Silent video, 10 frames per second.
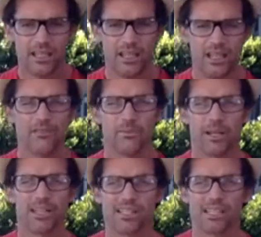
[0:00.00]

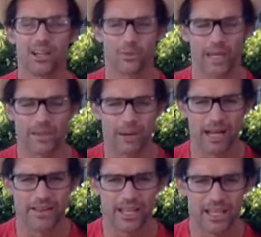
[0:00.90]
everybody's still awake by
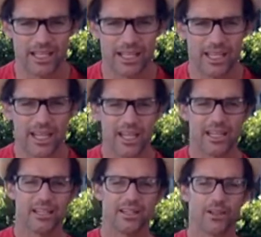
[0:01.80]
then.
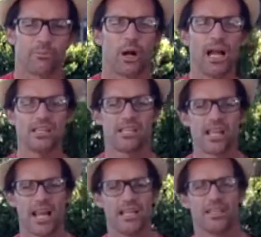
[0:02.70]
And the prize
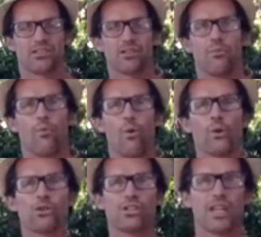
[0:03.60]
tonight is some War
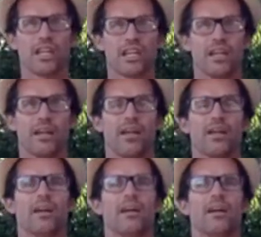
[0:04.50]
Stick
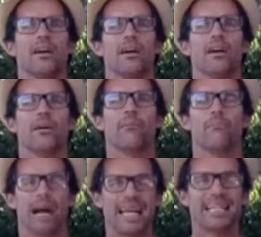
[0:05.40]

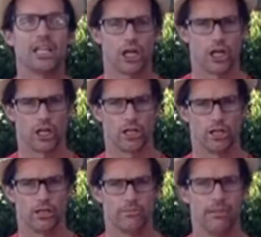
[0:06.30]
pine tar.
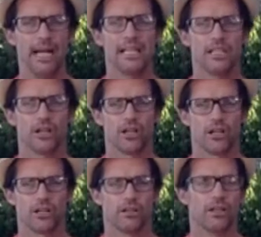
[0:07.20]

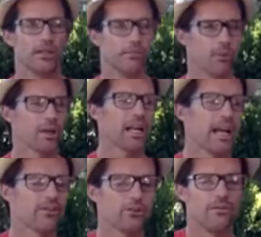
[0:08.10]
But we're going to
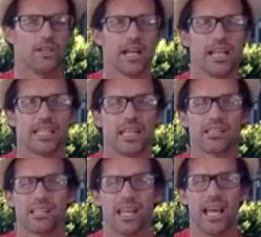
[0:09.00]
have a trivia
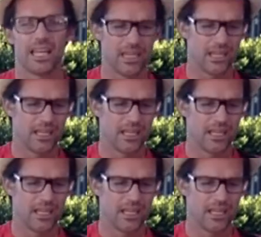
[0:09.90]
contest today